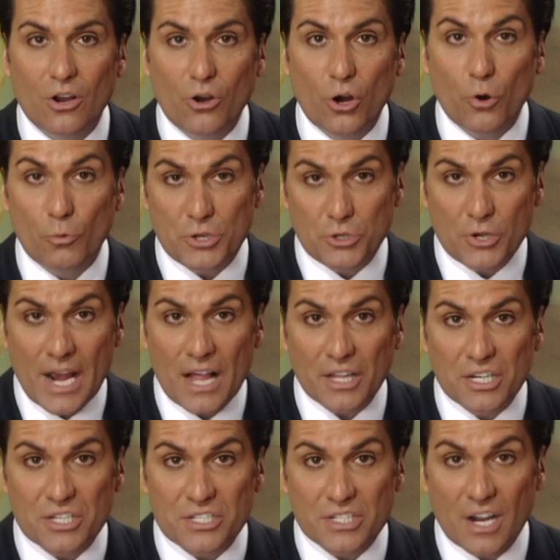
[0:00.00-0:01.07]
Well, Richard
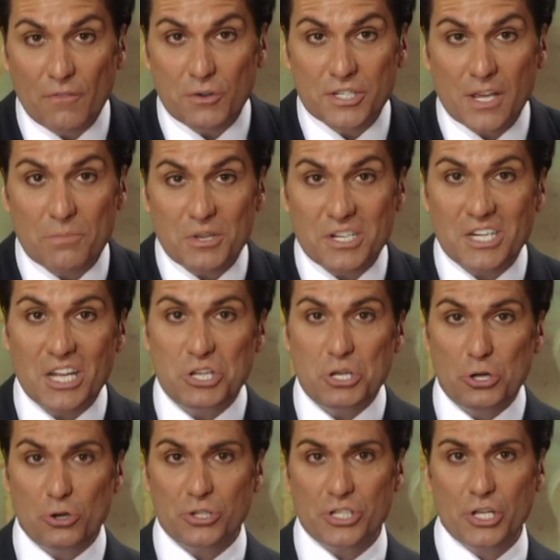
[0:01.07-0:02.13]
Alley discovered something
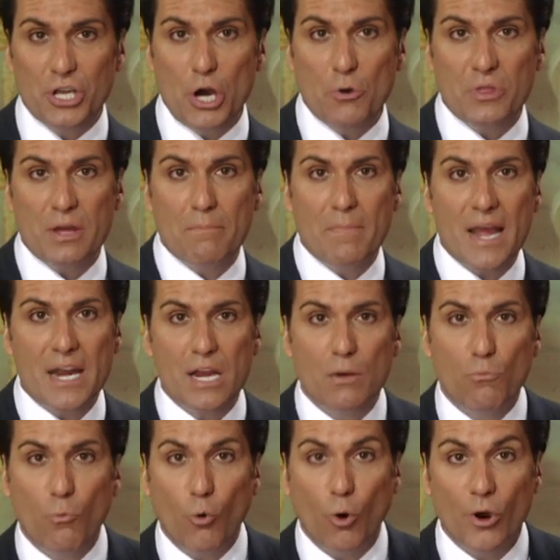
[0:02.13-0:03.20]
10 years ago that made
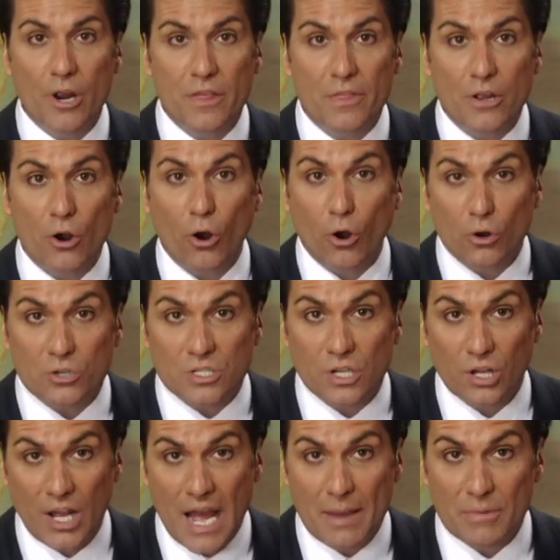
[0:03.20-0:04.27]
him worry the Earth's
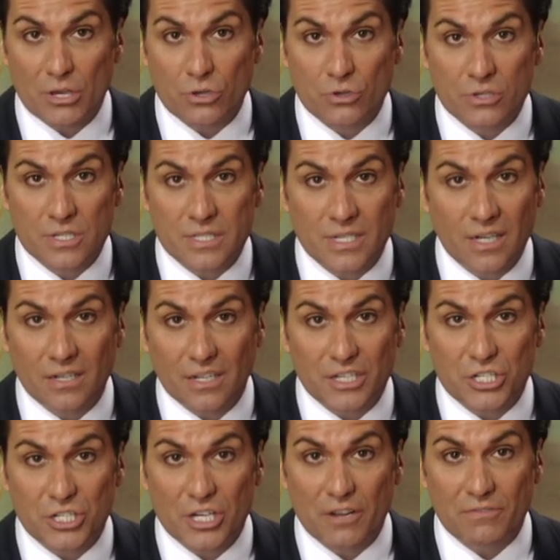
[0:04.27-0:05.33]
climate could
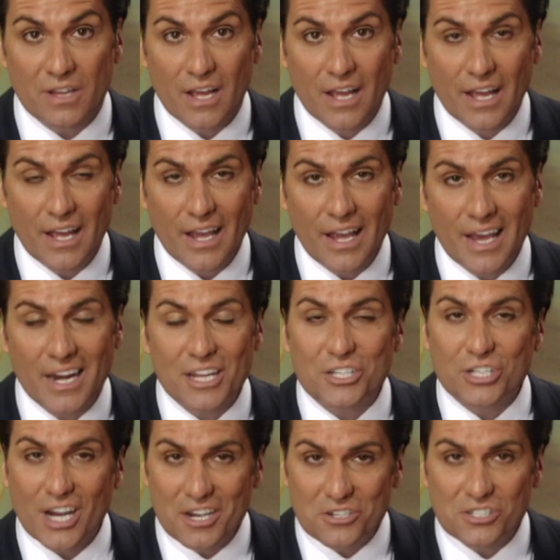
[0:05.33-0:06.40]
suddenly shift, and
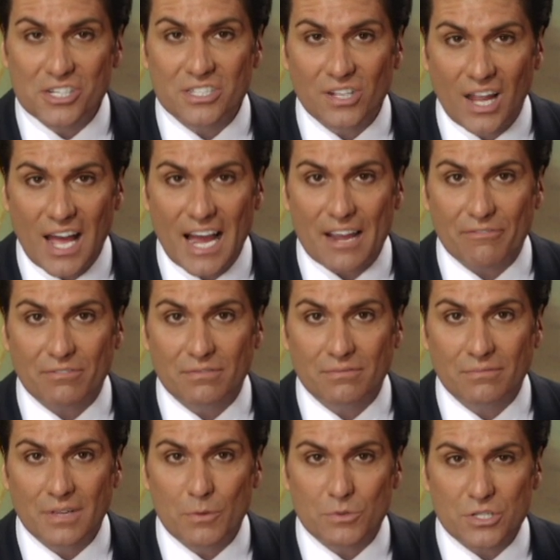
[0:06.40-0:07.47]
it changed his life.
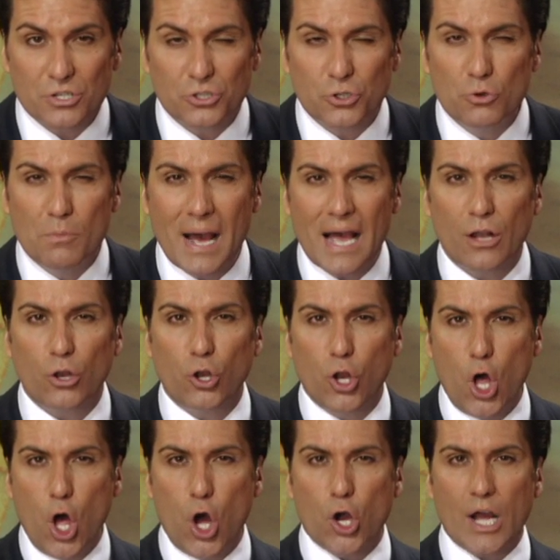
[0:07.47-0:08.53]
It was a two mile
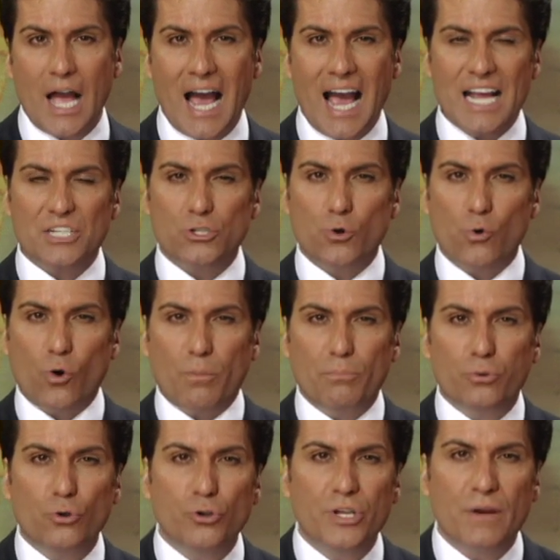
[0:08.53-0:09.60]
long ice core
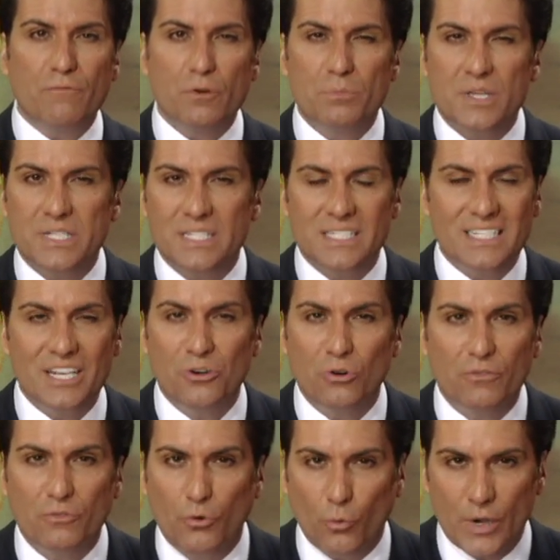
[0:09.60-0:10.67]
pulled up from the
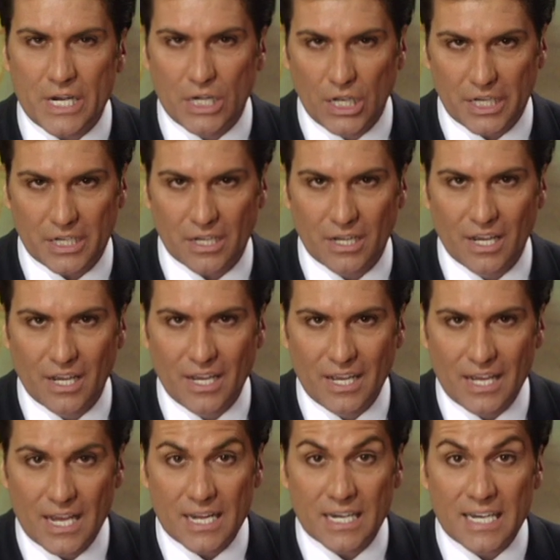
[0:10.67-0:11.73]
center of Greenland.
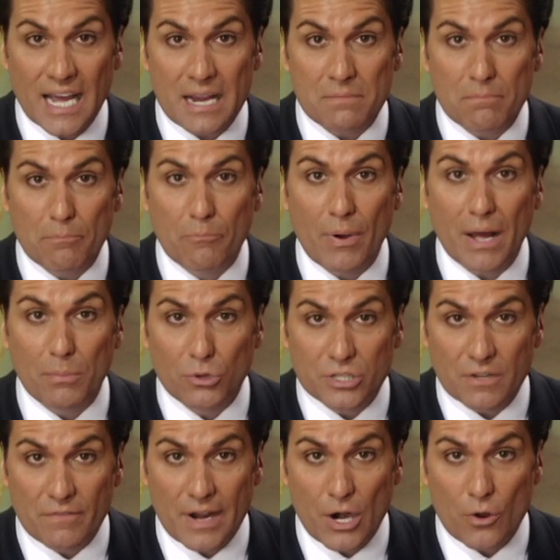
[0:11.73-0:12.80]
It contained
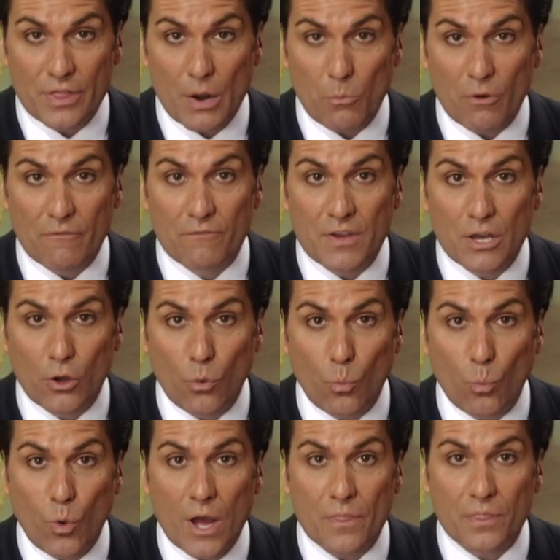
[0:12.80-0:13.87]
bubbles of air that reveal
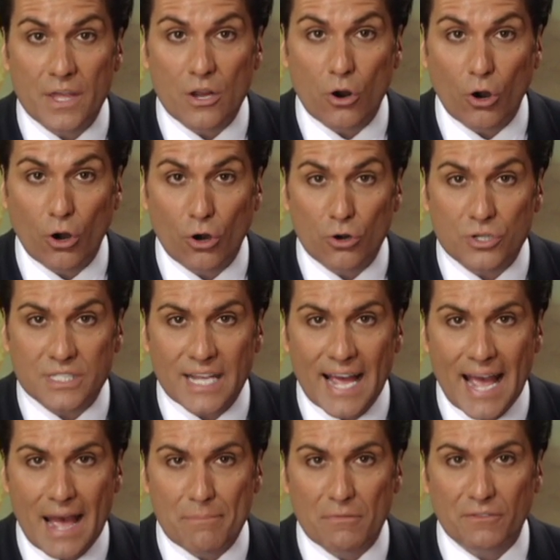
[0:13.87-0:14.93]
what the Earth's
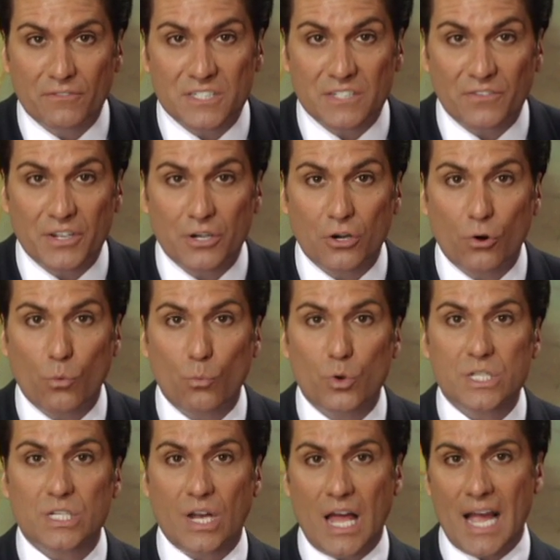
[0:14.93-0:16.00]
atmosphere
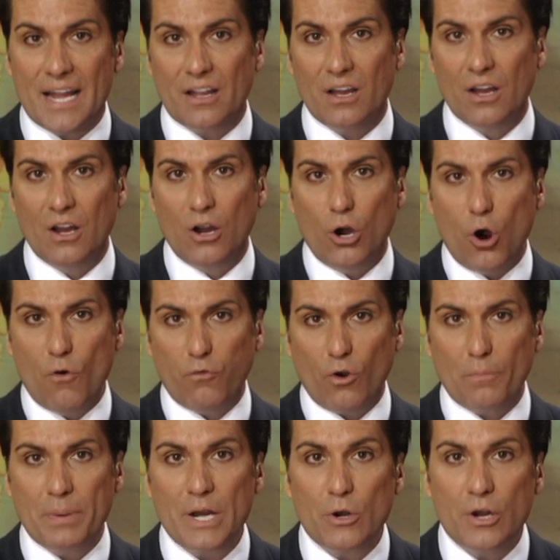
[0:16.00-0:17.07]
was like
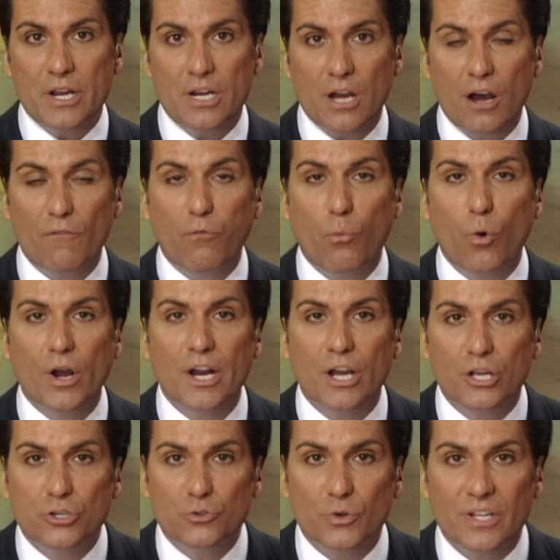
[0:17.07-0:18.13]
over a period of
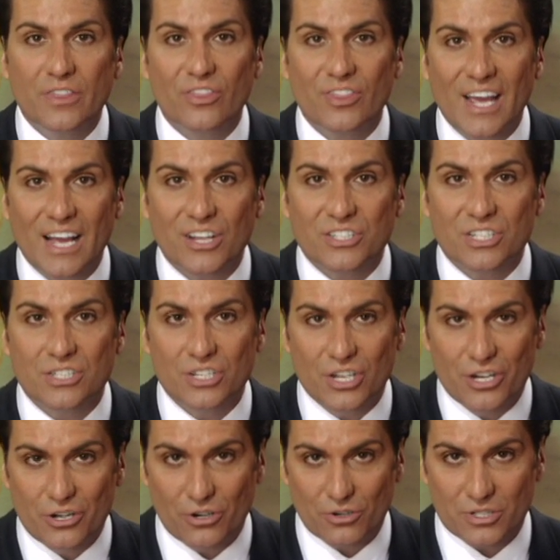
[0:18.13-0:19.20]
100,000
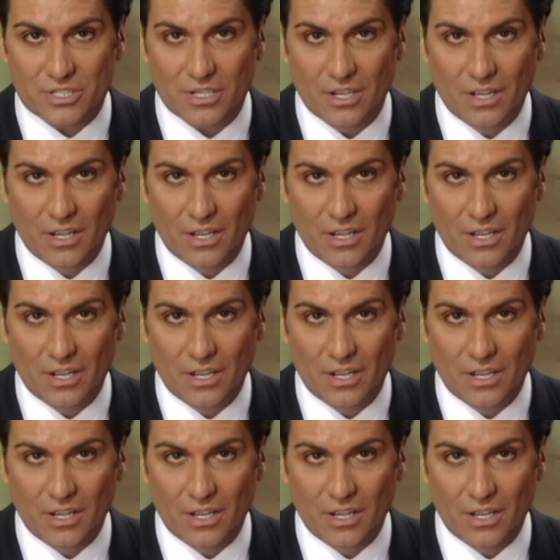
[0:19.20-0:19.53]
years.